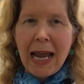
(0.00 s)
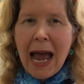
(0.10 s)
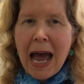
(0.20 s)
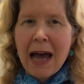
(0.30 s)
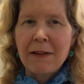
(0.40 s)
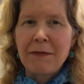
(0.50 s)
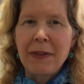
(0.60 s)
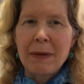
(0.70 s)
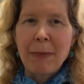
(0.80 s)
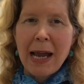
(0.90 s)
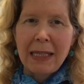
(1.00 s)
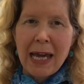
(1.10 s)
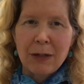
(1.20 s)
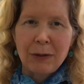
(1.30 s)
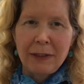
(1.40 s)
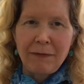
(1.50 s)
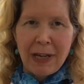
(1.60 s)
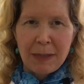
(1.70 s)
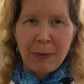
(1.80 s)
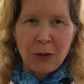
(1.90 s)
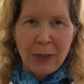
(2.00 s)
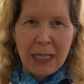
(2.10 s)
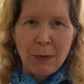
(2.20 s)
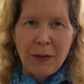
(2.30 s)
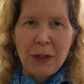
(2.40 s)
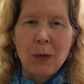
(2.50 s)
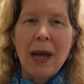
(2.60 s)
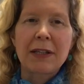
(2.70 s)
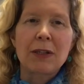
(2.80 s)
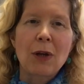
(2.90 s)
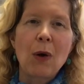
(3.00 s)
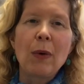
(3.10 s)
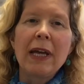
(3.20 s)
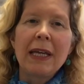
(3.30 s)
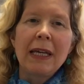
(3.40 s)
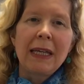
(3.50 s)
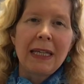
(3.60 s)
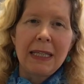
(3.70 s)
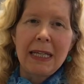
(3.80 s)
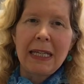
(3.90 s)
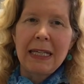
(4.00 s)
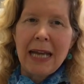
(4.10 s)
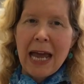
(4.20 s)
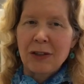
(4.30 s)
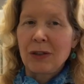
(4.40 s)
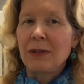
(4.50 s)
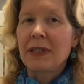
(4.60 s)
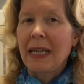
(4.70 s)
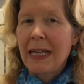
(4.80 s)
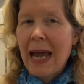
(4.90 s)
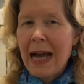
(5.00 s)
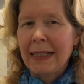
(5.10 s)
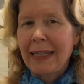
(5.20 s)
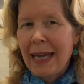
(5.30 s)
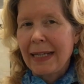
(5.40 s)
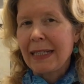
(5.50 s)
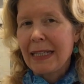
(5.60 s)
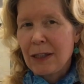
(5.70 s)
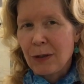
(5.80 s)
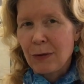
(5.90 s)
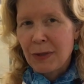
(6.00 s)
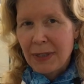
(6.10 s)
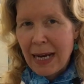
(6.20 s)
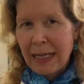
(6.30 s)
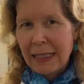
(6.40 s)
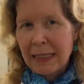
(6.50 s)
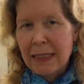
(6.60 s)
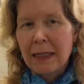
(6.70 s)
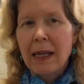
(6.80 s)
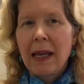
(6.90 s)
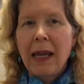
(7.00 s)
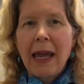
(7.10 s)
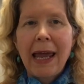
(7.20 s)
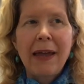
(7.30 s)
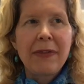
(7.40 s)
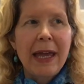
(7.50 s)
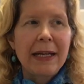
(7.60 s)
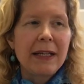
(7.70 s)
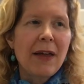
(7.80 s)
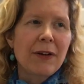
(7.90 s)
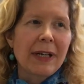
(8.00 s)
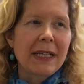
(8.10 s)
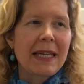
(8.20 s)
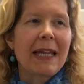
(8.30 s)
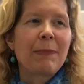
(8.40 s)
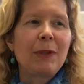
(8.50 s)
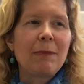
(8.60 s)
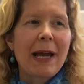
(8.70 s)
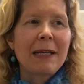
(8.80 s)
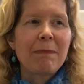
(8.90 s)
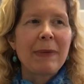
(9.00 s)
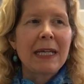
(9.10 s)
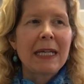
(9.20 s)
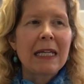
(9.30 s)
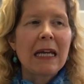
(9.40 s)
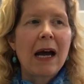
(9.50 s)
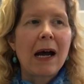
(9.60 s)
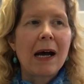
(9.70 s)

have the bilateral investment treaty with the U.S., so Indian nationals cannot get E-2 status. And then another example might be